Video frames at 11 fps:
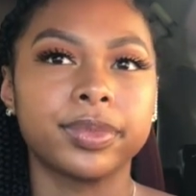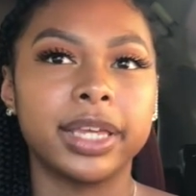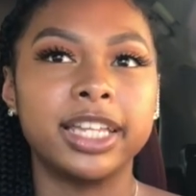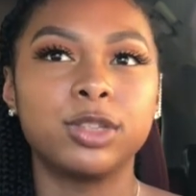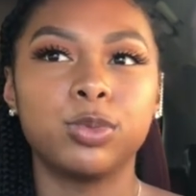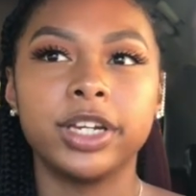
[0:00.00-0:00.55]

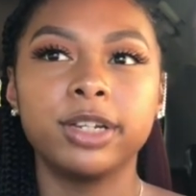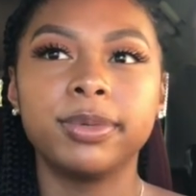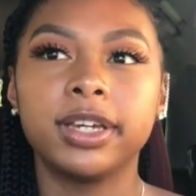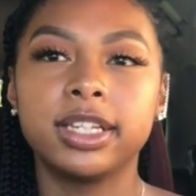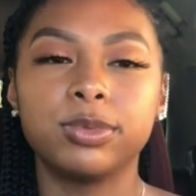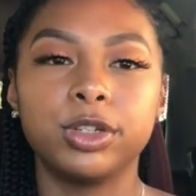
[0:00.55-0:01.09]
It's weird
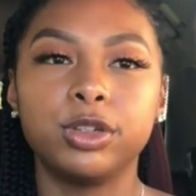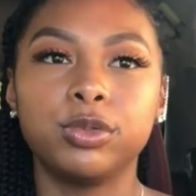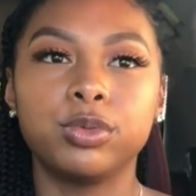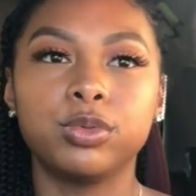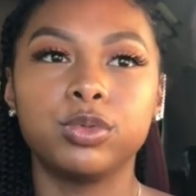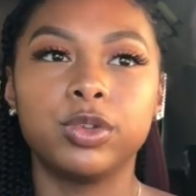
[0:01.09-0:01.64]
because when
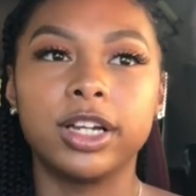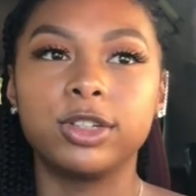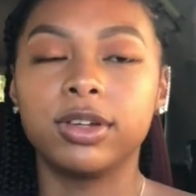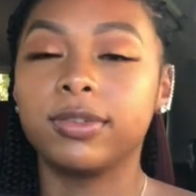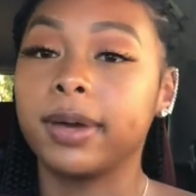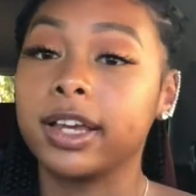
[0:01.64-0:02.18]
you
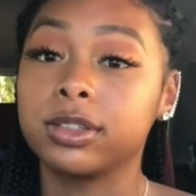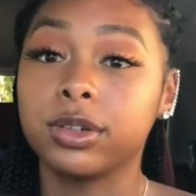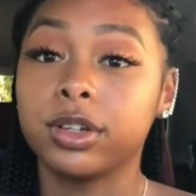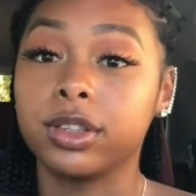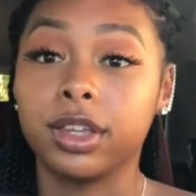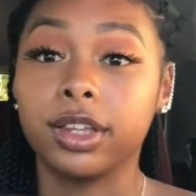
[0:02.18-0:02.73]
graduate from high school,
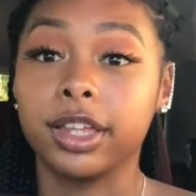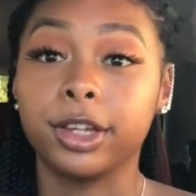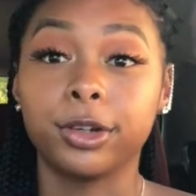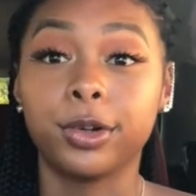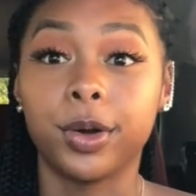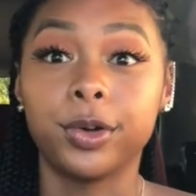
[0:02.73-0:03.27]
you think like you're
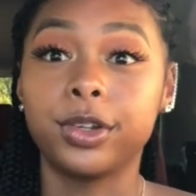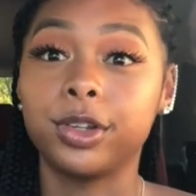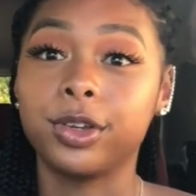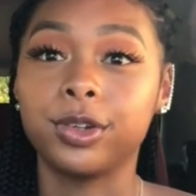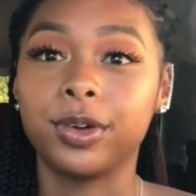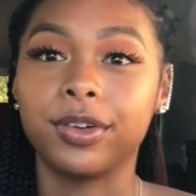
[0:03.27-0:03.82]
grown and you
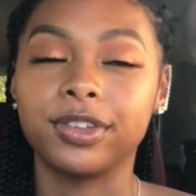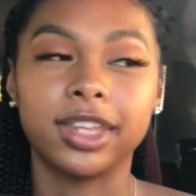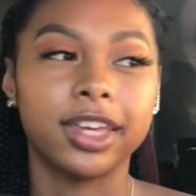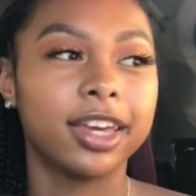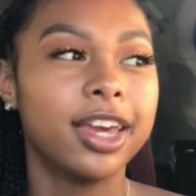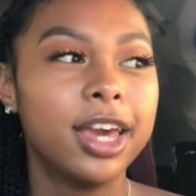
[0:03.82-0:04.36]
can do everything,